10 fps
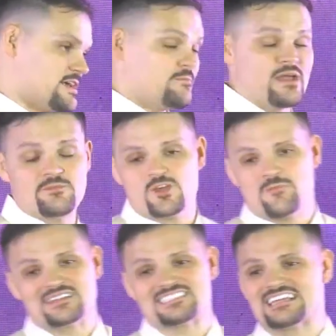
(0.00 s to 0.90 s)
Maybe you've
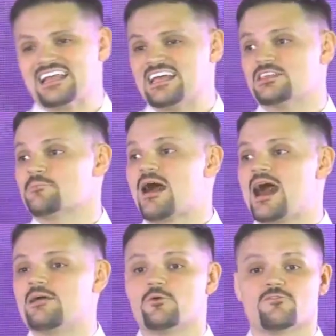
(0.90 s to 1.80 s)
been studying the
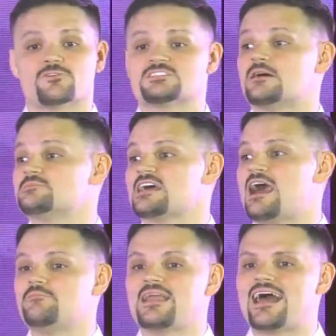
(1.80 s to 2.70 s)
Bible for some
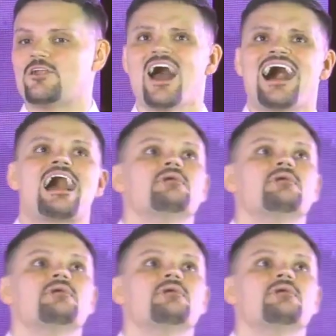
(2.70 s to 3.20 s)
time now, and I'm